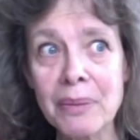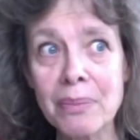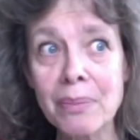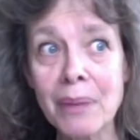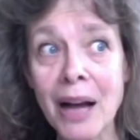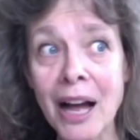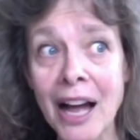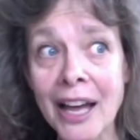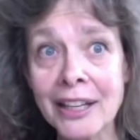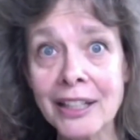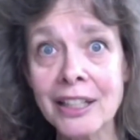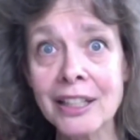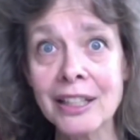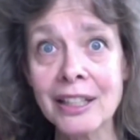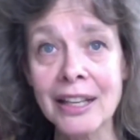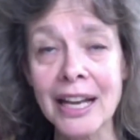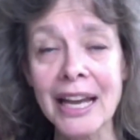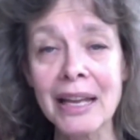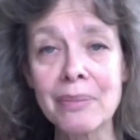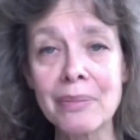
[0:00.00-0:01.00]

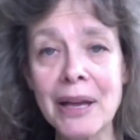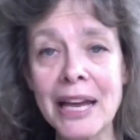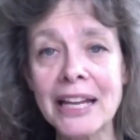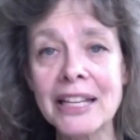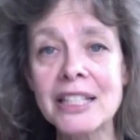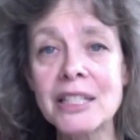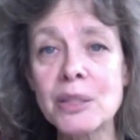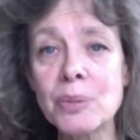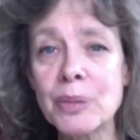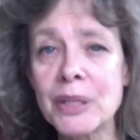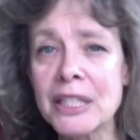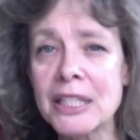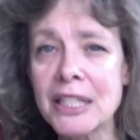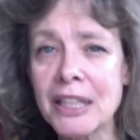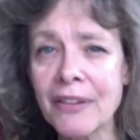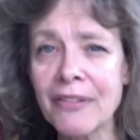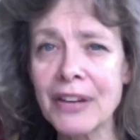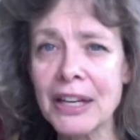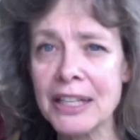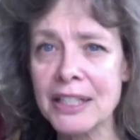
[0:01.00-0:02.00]
model and make
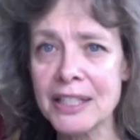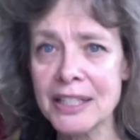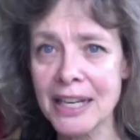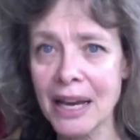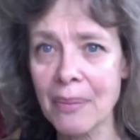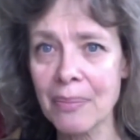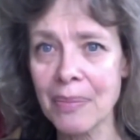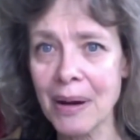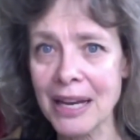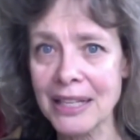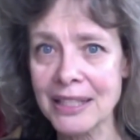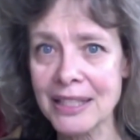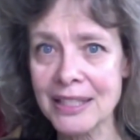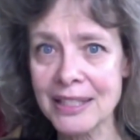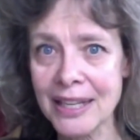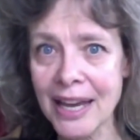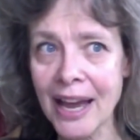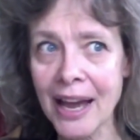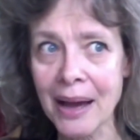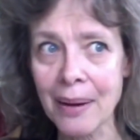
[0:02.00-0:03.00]
specific step by
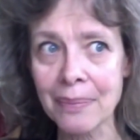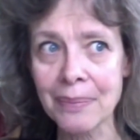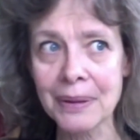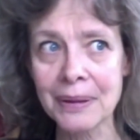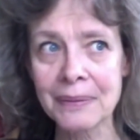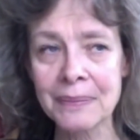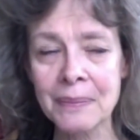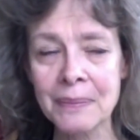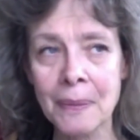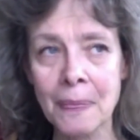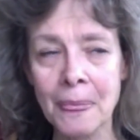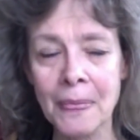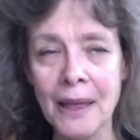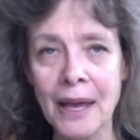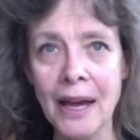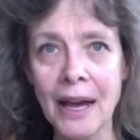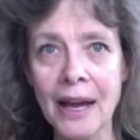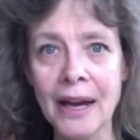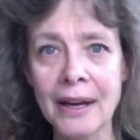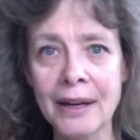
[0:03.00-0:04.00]
step?
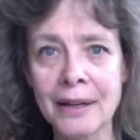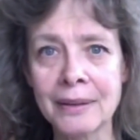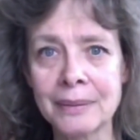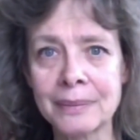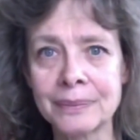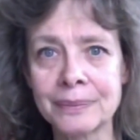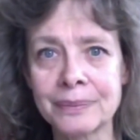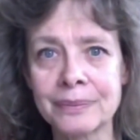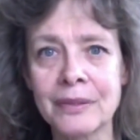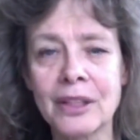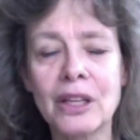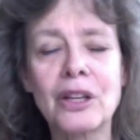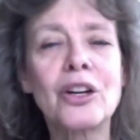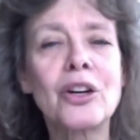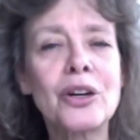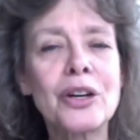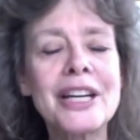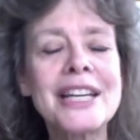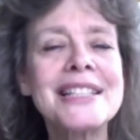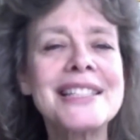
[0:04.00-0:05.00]

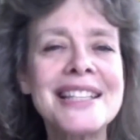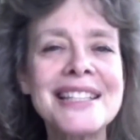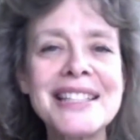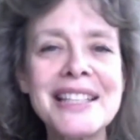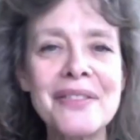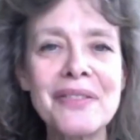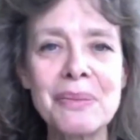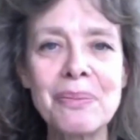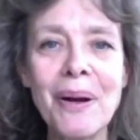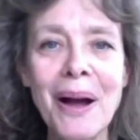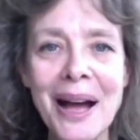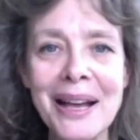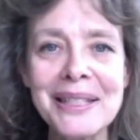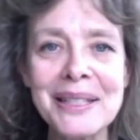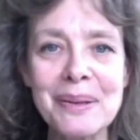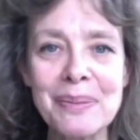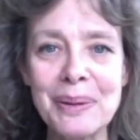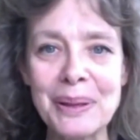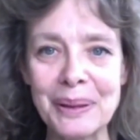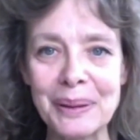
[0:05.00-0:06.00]
Is this even
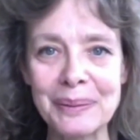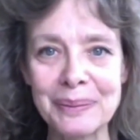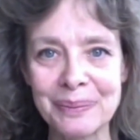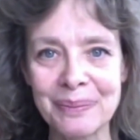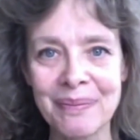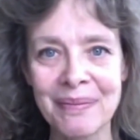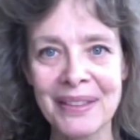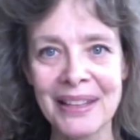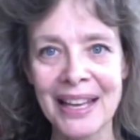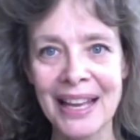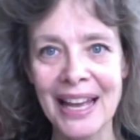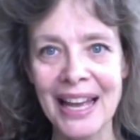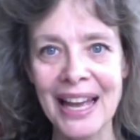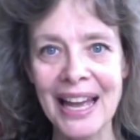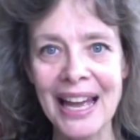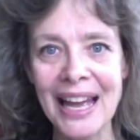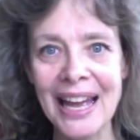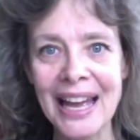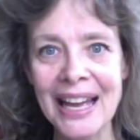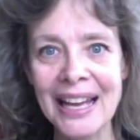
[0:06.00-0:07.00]
possible?
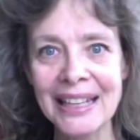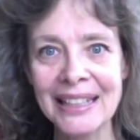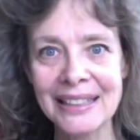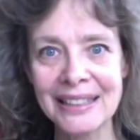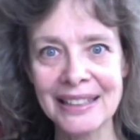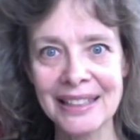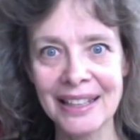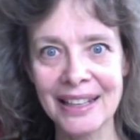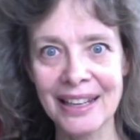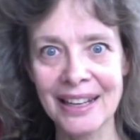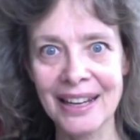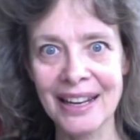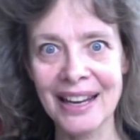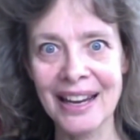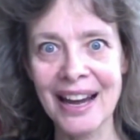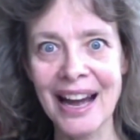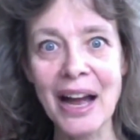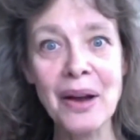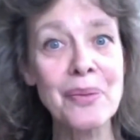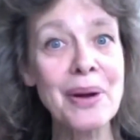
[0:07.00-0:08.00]
And
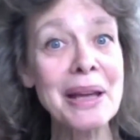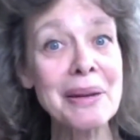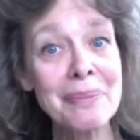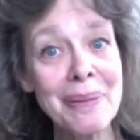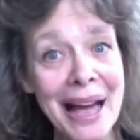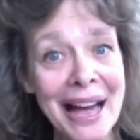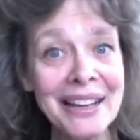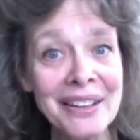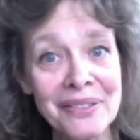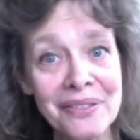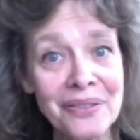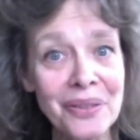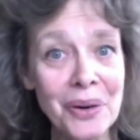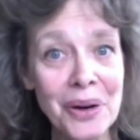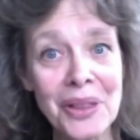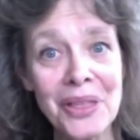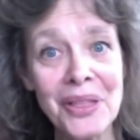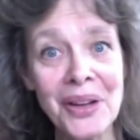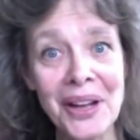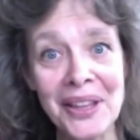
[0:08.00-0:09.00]
I went back and
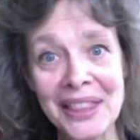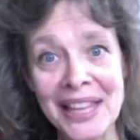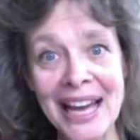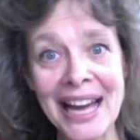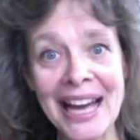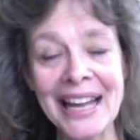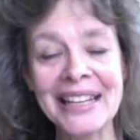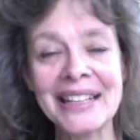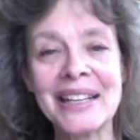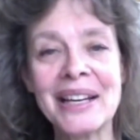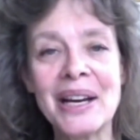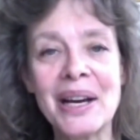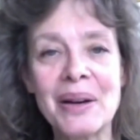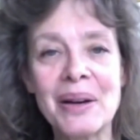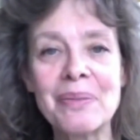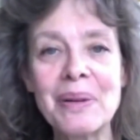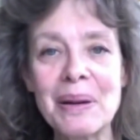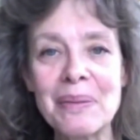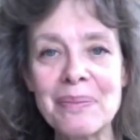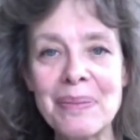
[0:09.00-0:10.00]
forth on that,
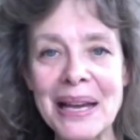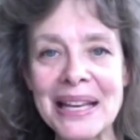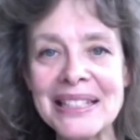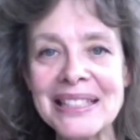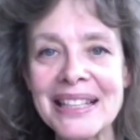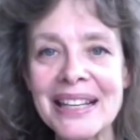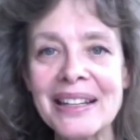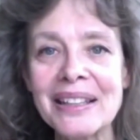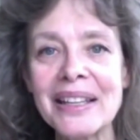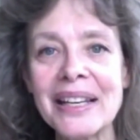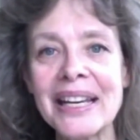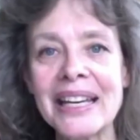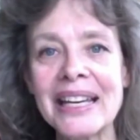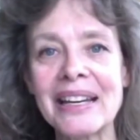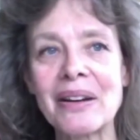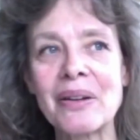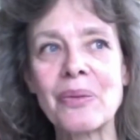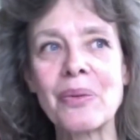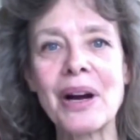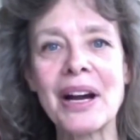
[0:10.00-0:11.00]
but
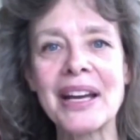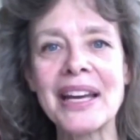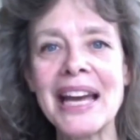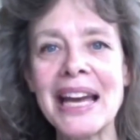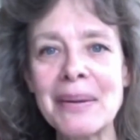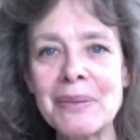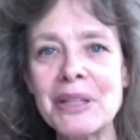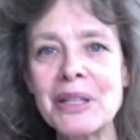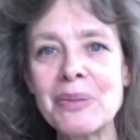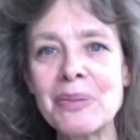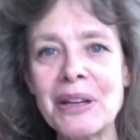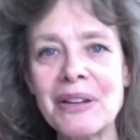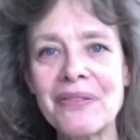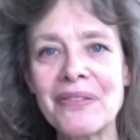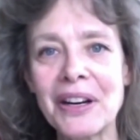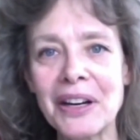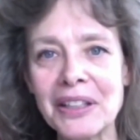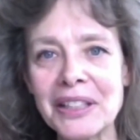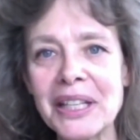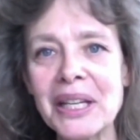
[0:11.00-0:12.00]
basically what came to me
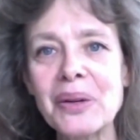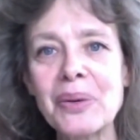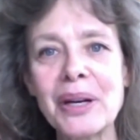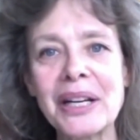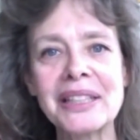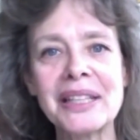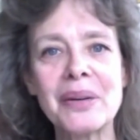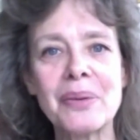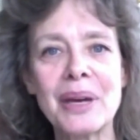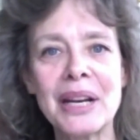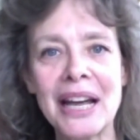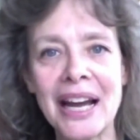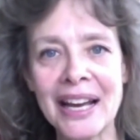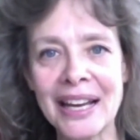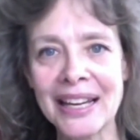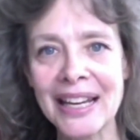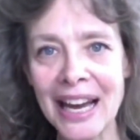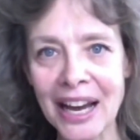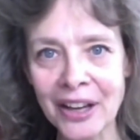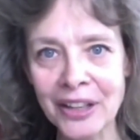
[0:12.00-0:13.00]
fairly quickly when I
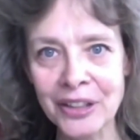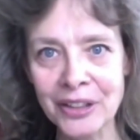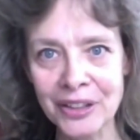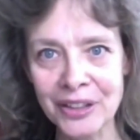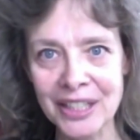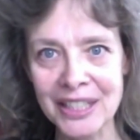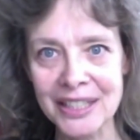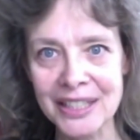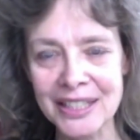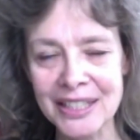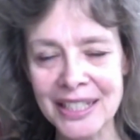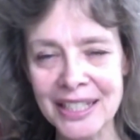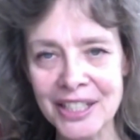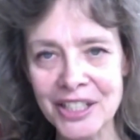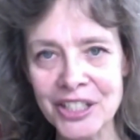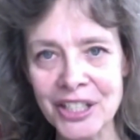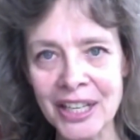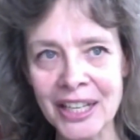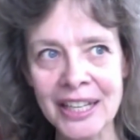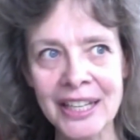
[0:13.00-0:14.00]
encountered this
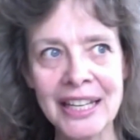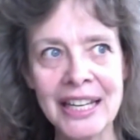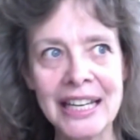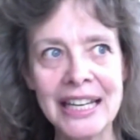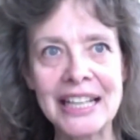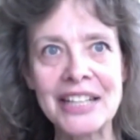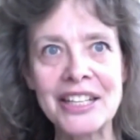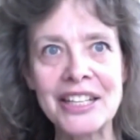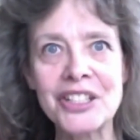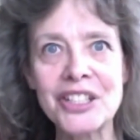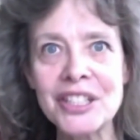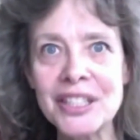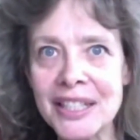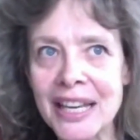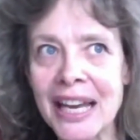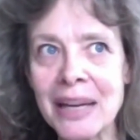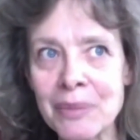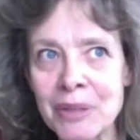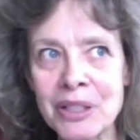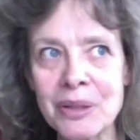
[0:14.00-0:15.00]
teaching, it just
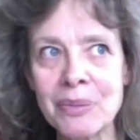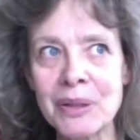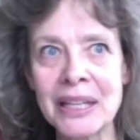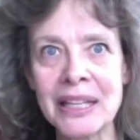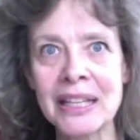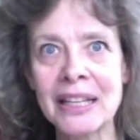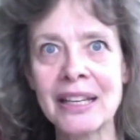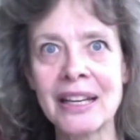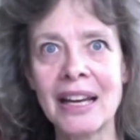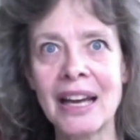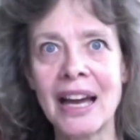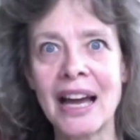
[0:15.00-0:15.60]
came to me